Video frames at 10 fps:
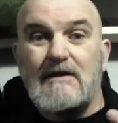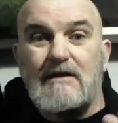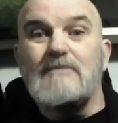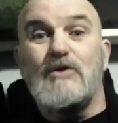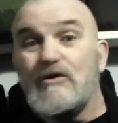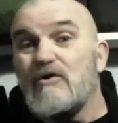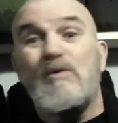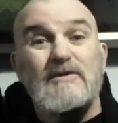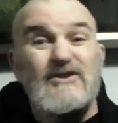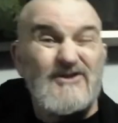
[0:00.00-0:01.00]
We all know
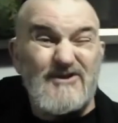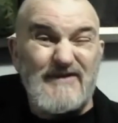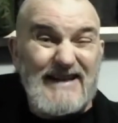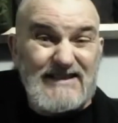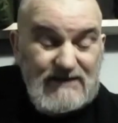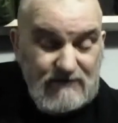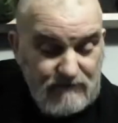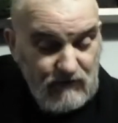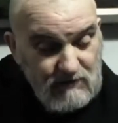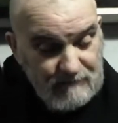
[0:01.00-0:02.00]
what you can use Vaseline
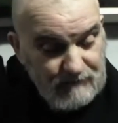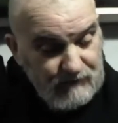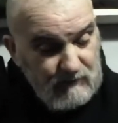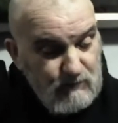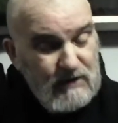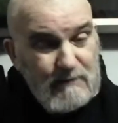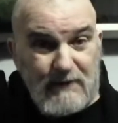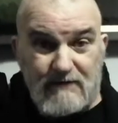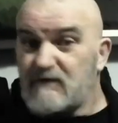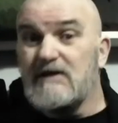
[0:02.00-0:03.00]
for. Put a bit
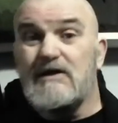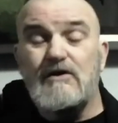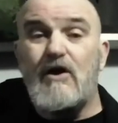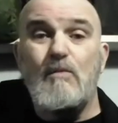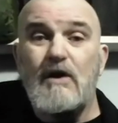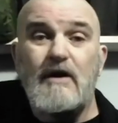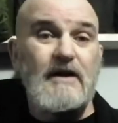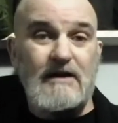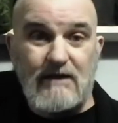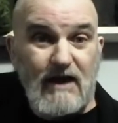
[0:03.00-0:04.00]
of cotton wool on it,
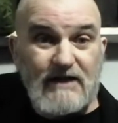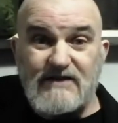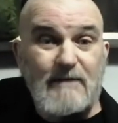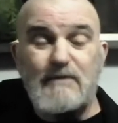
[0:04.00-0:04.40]
it lights up